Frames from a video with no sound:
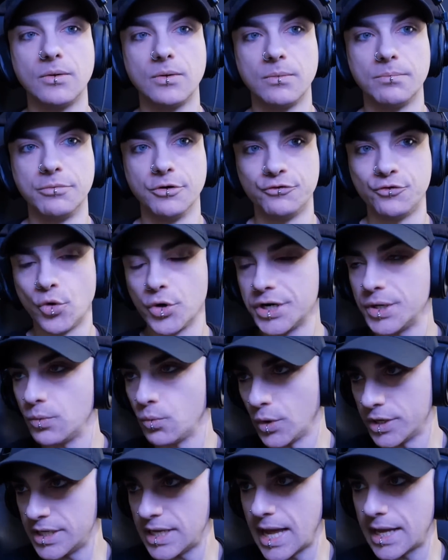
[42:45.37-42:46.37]
before,
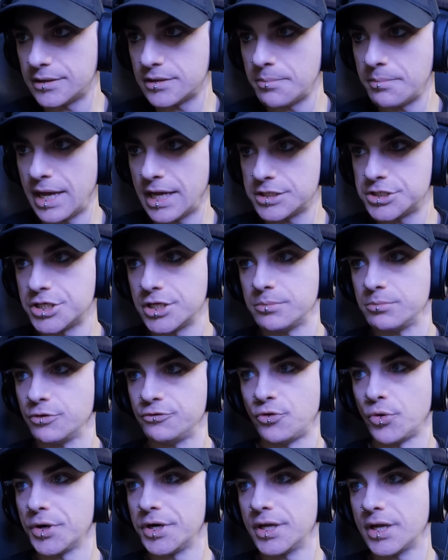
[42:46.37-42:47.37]
when he had the mansion,
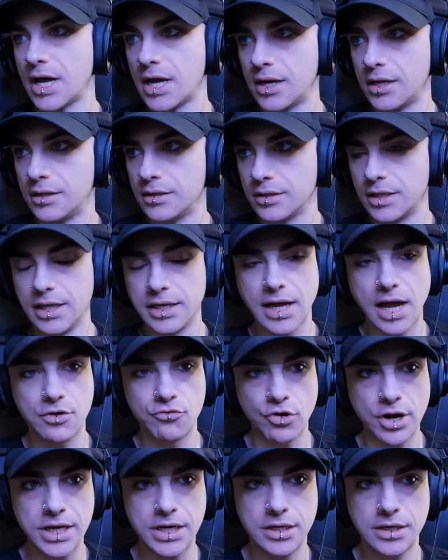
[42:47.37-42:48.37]
before he got
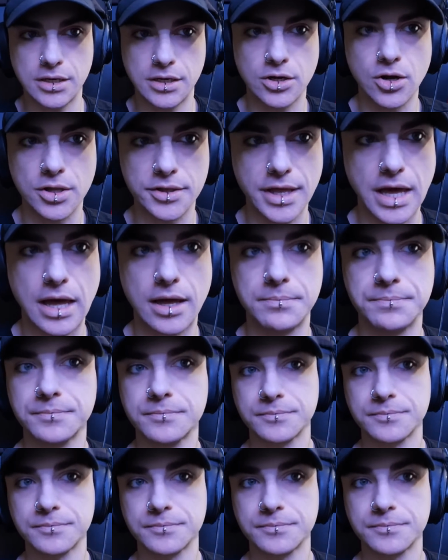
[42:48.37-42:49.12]
raided and all that.